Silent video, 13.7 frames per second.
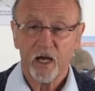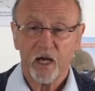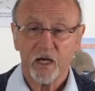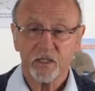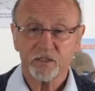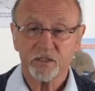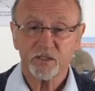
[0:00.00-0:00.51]

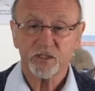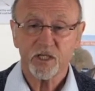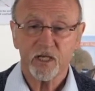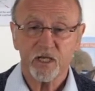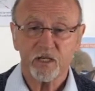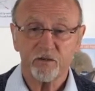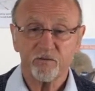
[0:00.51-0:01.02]
and
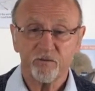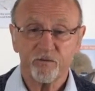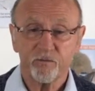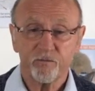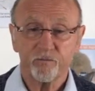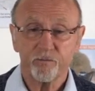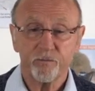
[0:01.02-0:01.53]
save
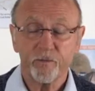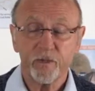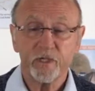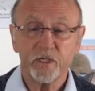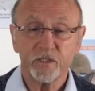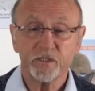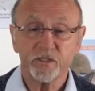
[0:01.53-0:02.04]

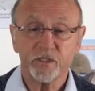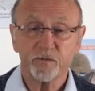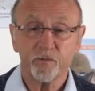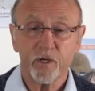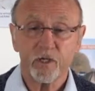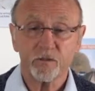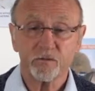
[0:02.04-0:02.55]
millions of
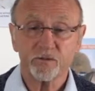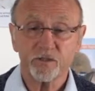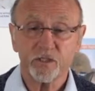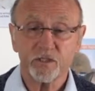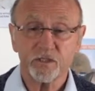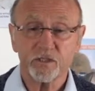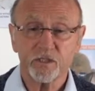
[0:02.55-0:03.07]
pounds
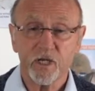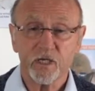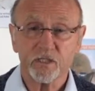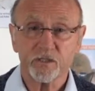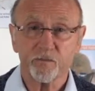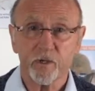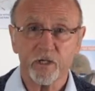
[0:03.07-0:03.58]
in
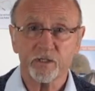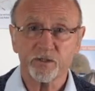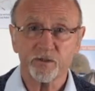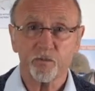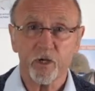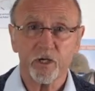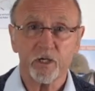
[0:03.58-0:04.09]
taxpayers'
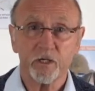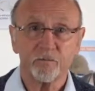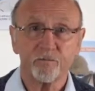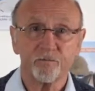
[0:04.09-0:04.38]
money.